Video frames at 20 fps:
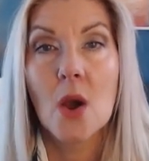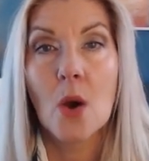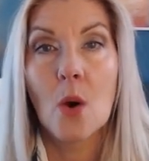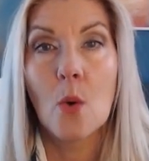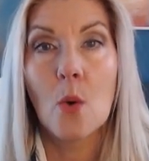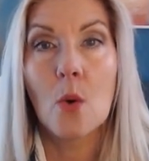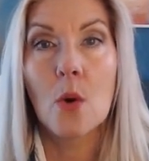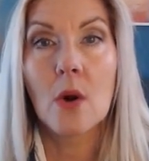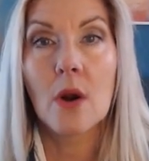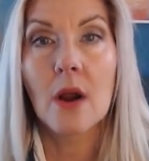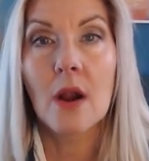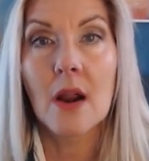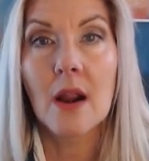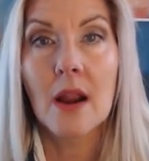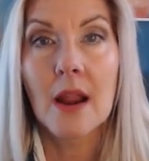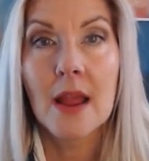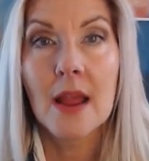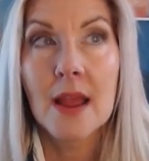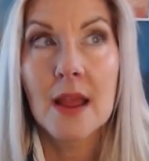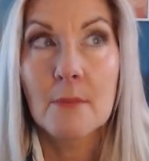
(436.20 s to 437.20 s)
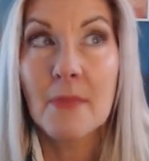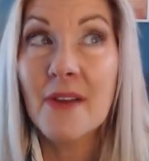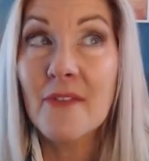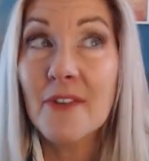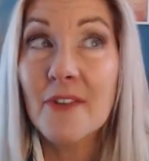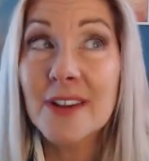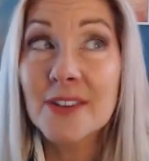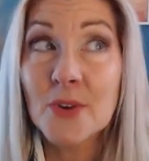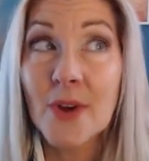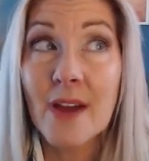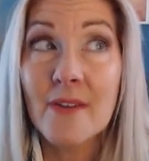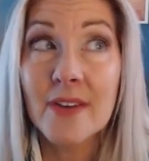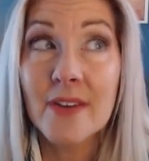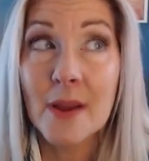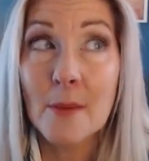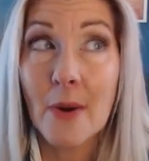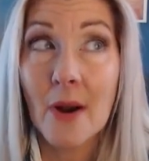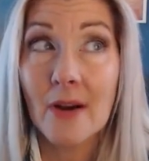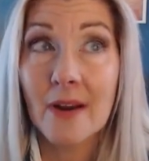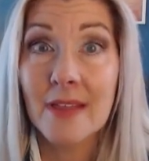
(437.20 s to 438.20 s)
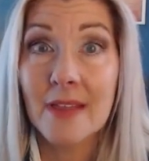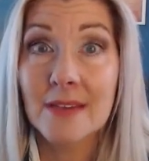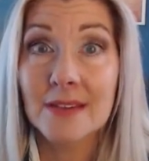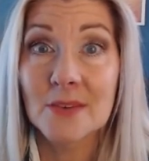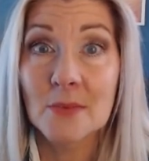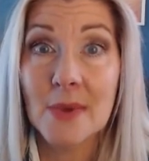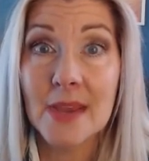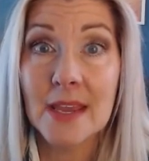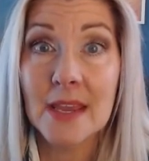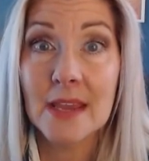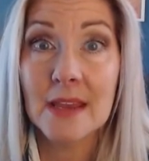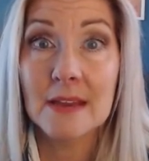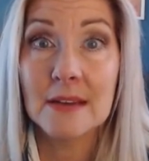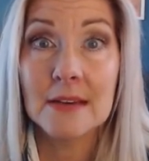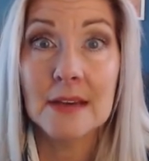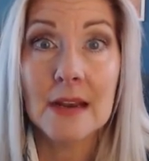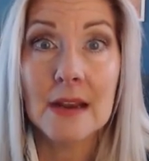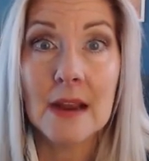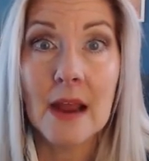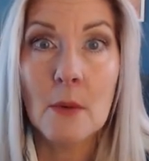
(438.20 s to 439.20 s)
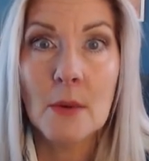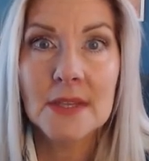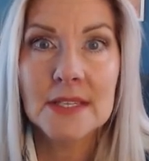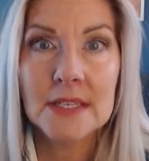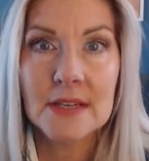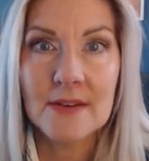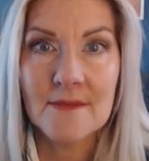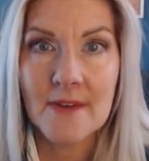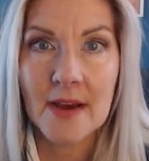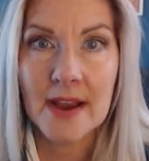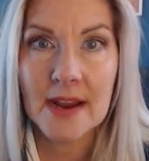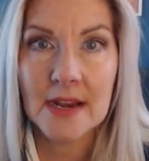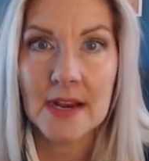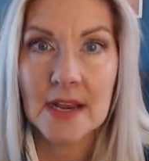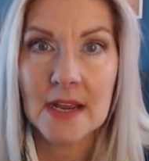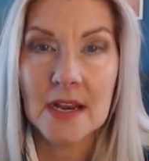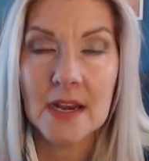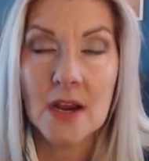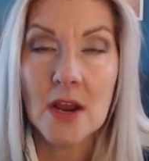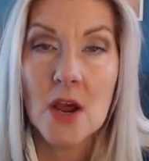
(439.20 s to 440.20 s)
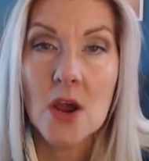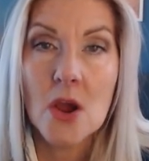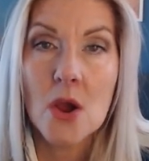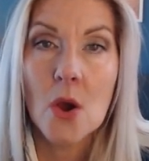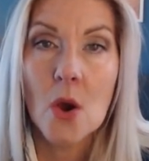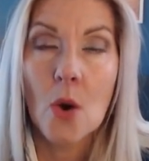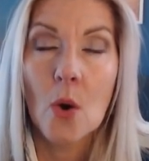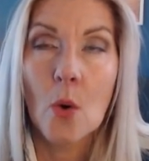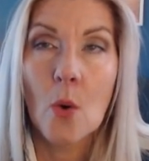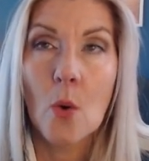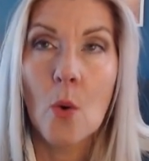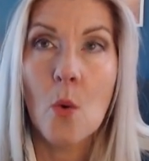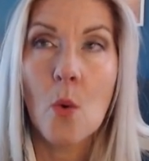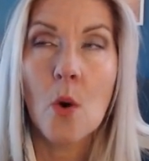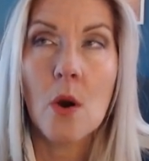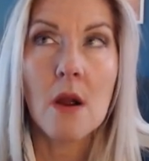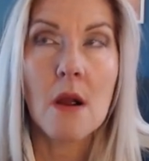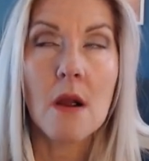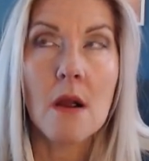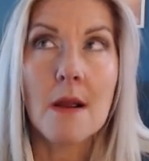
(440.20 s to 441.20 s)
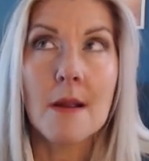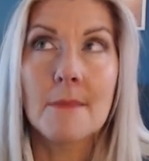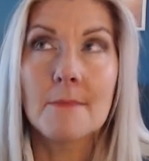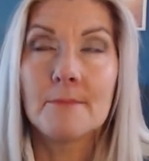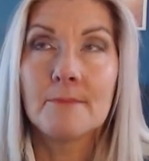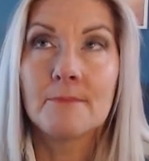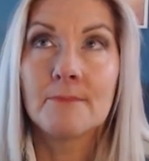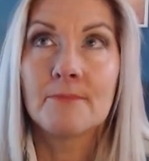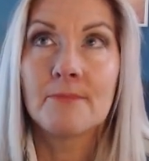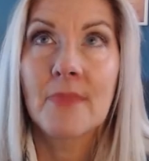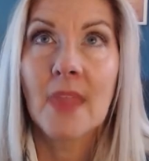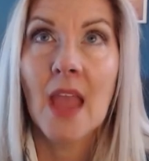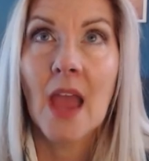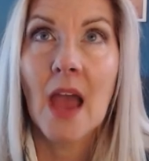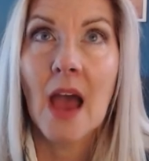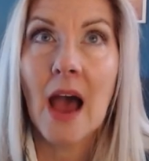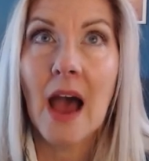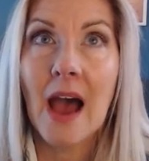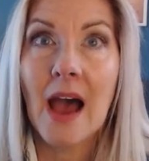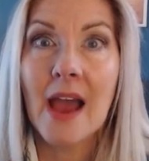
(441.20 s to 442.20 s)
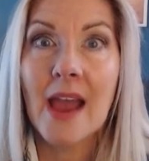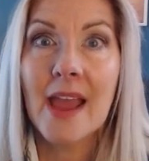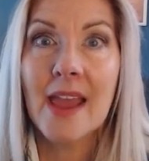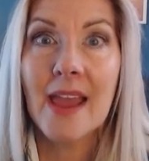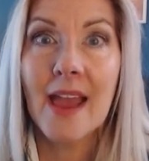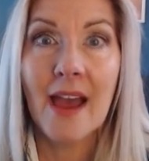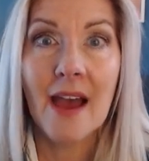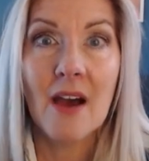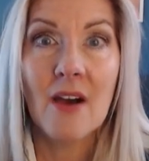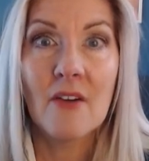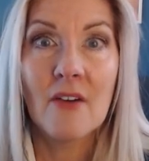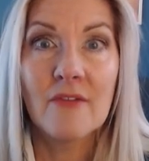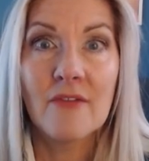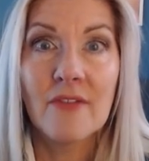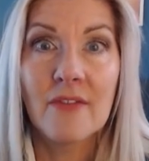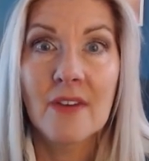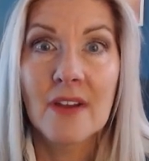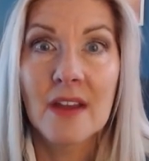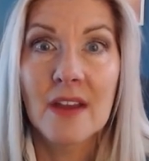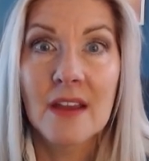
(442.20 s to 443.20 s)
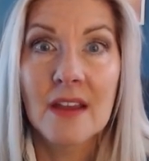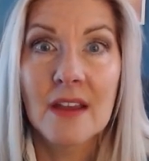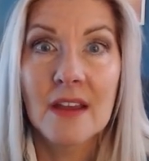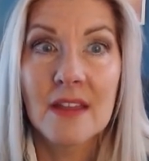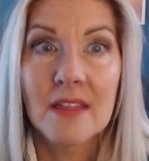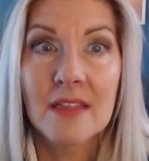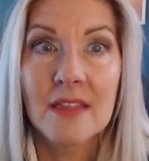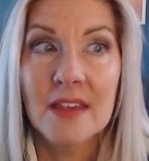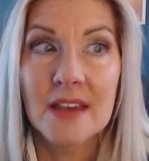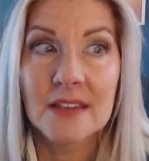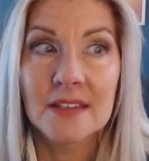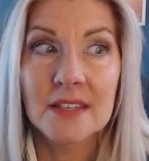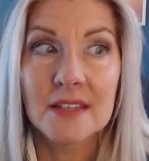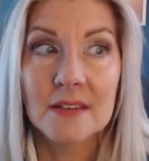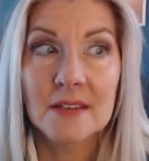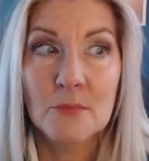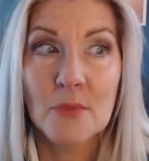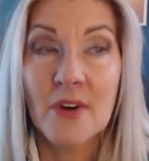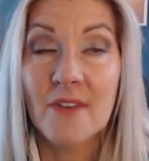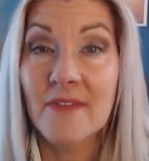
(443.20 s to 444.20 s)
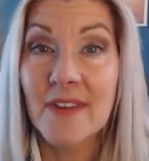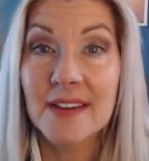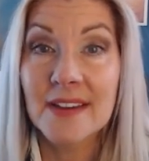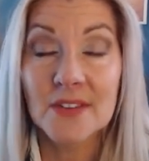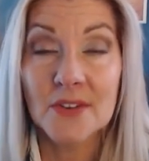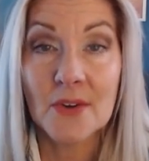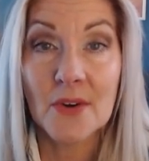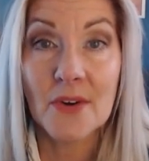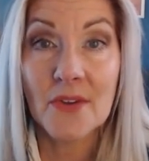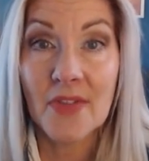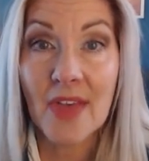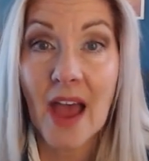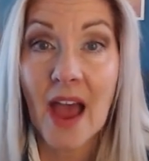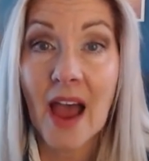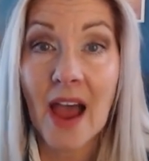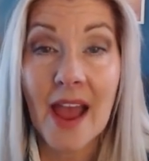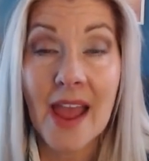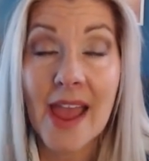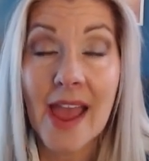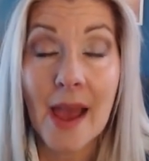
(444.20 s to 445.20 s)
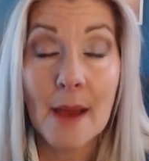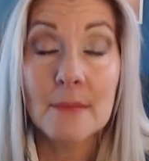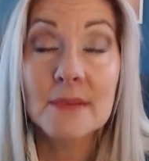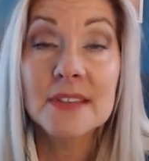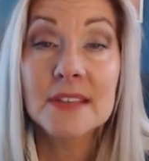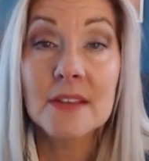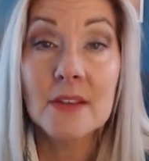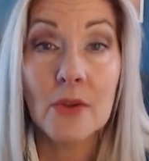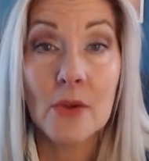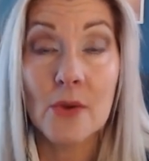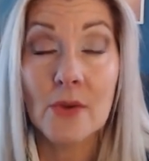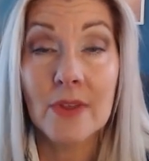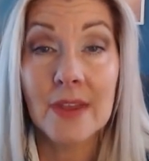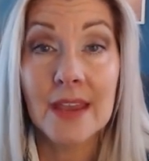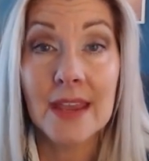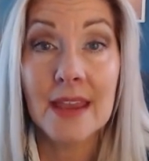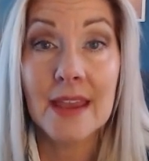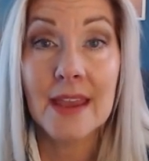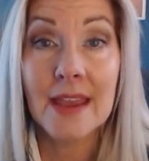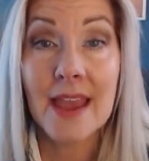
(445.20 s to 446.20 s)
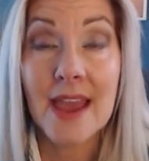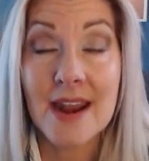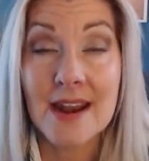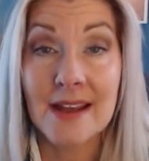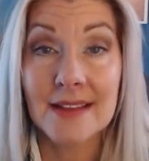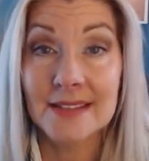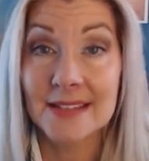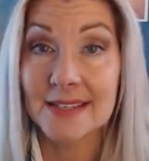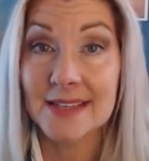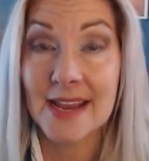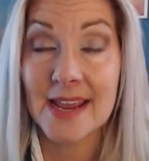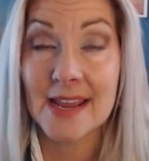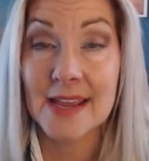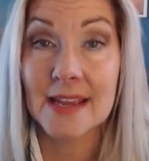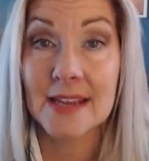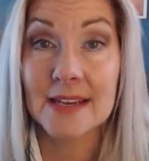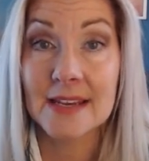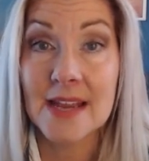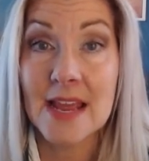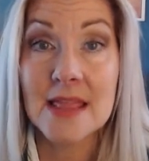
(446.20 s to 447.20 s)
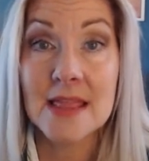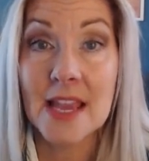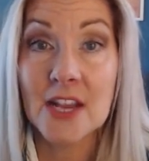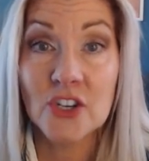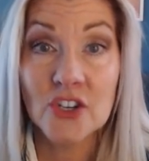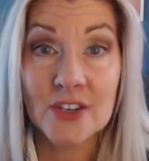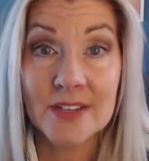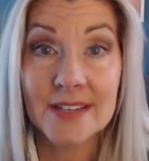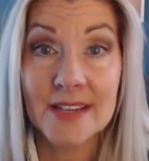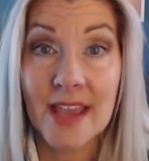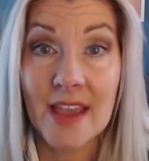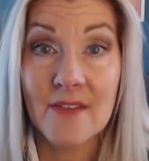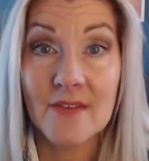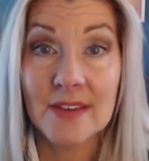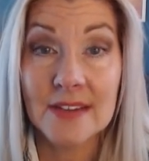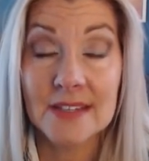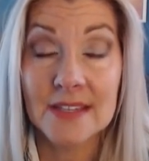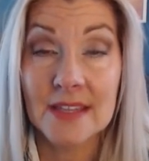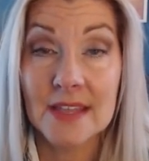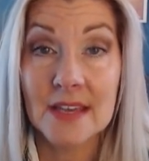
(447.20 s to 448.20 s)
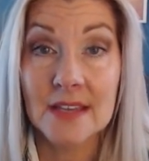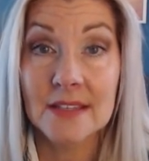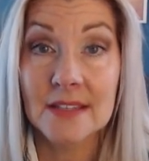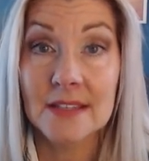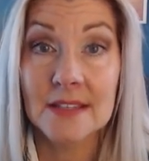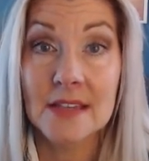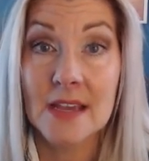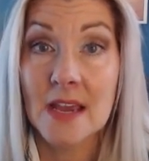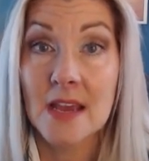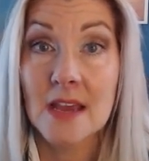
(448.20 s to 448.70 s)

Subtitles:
Or my friends are having a party this weekend and I wasn't invited. Or I have this professor that I absolutely cannot stand, and they just gave us this